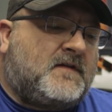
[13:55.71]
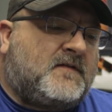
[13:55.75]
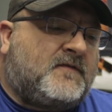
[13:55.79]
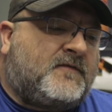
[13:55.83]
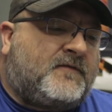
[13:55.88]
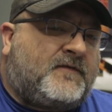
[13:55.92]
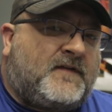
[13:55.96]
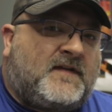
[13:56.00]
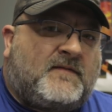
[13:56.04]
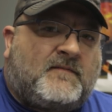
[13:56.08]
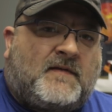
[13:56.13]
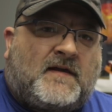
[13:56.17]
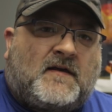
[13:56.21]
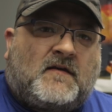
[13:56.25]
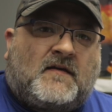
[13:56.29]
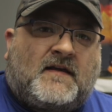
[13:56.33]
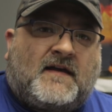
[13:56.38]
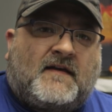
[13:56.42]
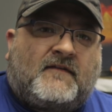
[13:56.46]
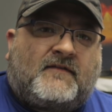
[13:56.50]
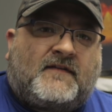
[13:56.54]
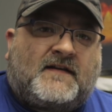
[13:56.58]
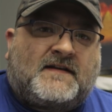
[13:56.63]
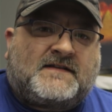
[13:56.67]
female
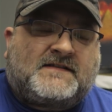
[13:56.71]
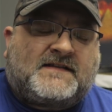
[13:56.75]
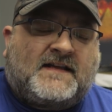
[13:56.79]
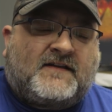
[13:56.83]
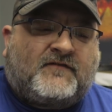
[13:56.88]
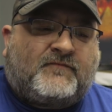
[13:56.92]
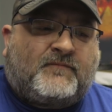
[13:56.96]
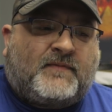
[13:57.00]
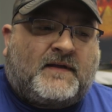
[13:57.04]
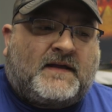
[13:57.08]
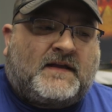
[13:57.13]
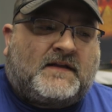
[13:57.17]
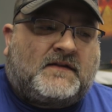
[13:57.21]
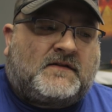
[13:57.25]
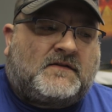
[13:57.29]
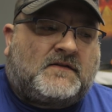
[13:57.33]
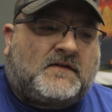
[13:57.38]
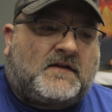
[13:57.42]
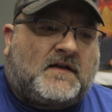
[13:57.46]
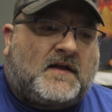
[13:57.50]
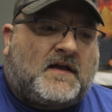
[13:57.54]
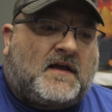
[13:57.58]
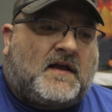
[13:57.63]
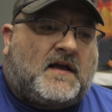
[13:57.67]
heavy as they've been,
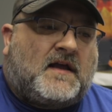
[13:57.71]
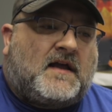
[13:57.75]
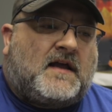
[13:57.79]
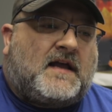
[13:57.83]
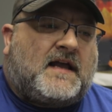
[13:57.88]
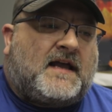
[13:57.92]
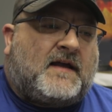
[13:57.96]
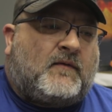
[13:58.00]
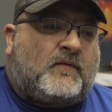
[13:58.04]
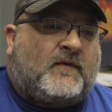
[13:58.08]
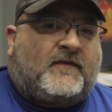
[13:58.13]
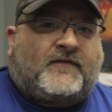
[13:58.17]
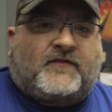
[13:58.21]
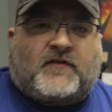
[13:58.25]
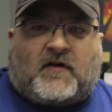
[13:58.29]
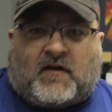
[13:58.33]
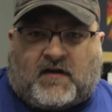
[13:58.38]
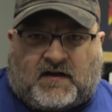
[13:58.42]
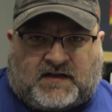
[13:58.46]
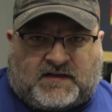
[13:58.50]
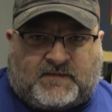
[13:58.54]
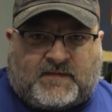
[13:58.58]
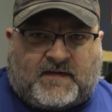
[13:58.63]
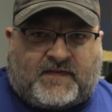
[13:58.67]
and we've
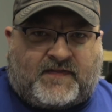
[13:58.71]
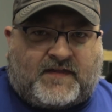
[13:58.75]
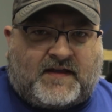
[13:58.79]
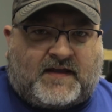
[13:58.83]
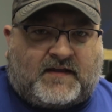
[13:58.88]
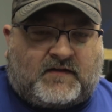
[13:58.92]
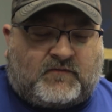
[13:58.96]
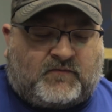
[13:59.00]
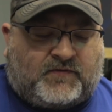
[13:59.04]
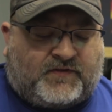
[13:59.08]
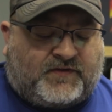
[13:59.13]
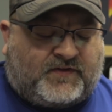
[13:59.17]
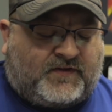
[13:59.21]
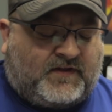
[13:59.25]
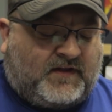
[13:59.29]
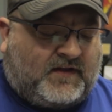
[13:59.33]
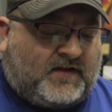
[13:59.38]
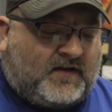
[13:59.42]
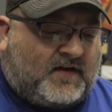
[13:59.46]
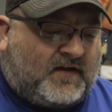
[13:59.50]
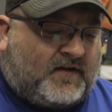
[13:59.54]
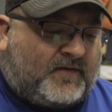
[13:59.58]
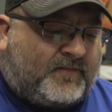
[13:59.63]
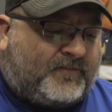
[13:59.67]
talked about that with
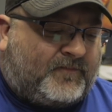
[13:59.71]
the